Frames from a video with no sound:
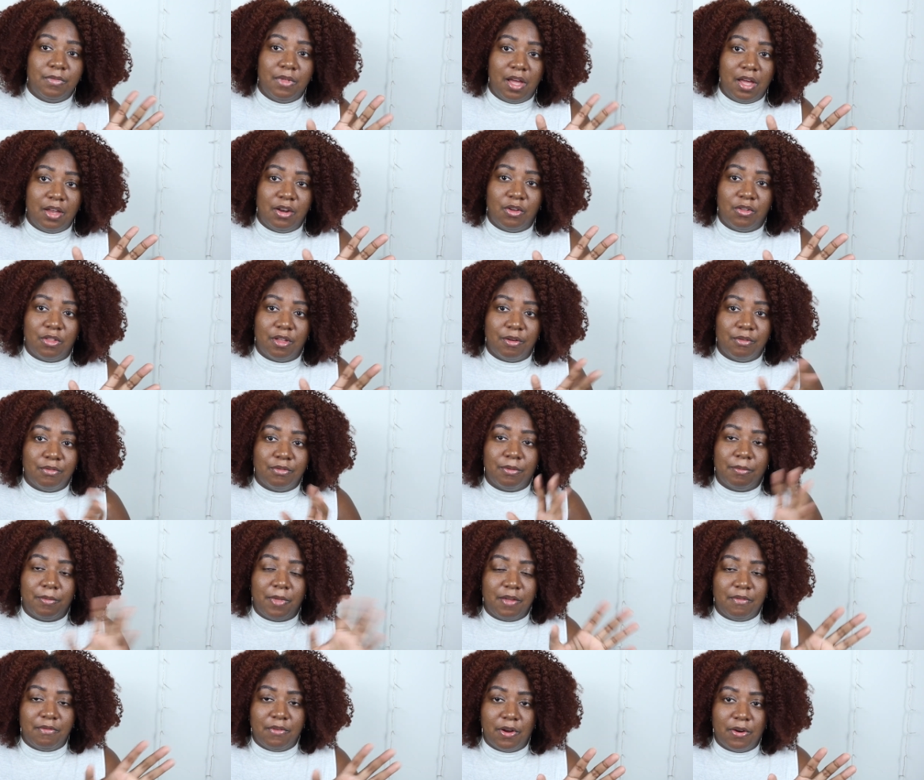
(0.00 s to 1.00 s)
I know that from
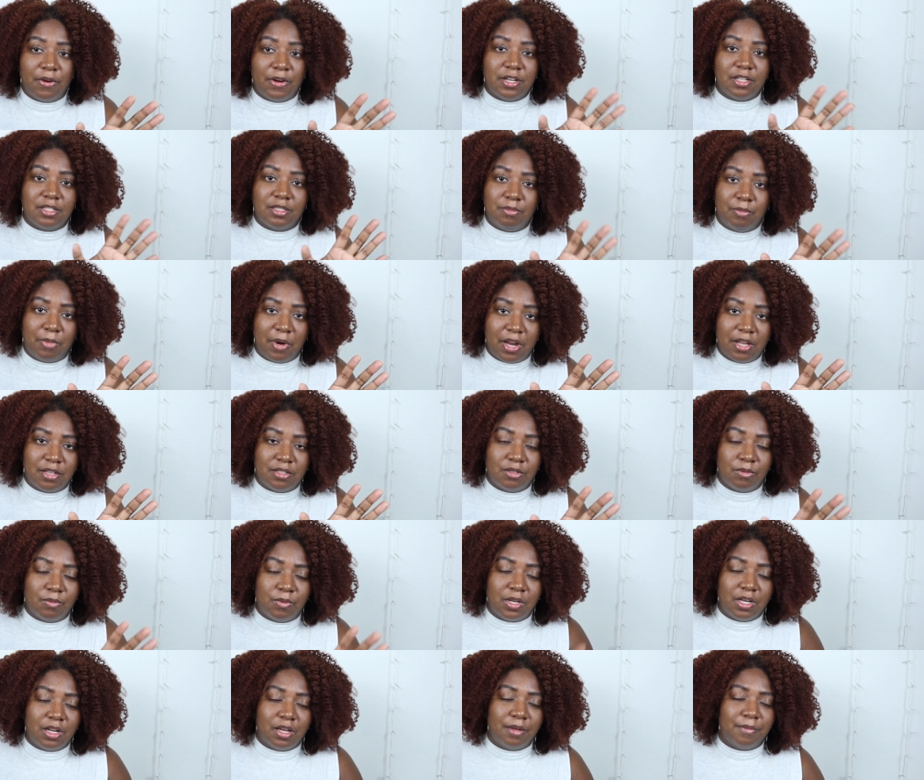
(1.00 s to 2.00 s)
like various brands and
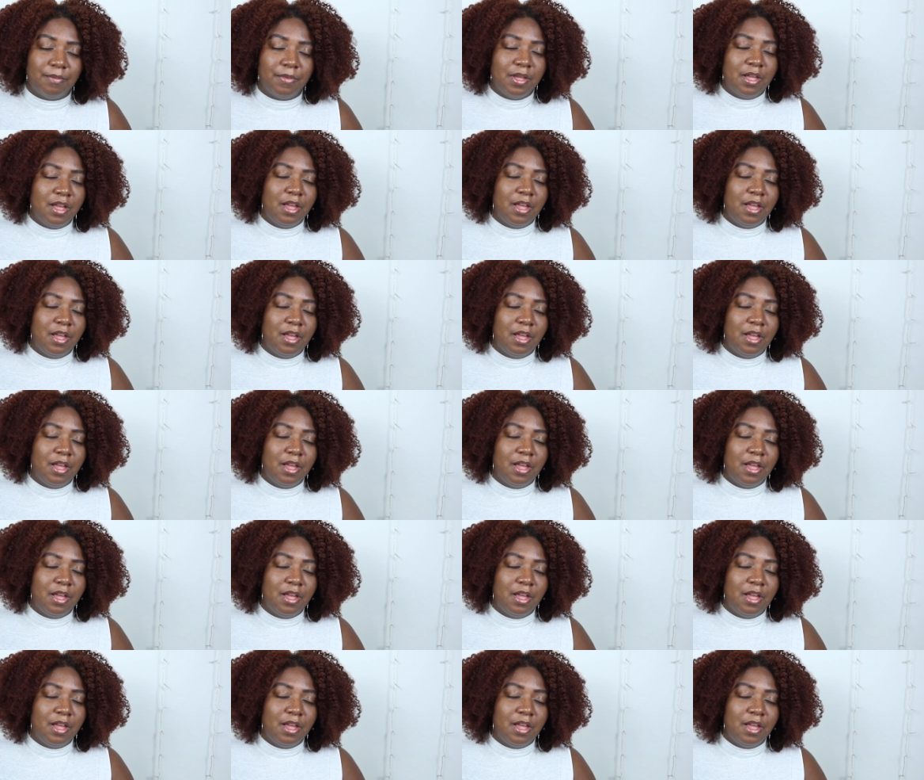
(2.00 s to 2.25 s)
whatnot.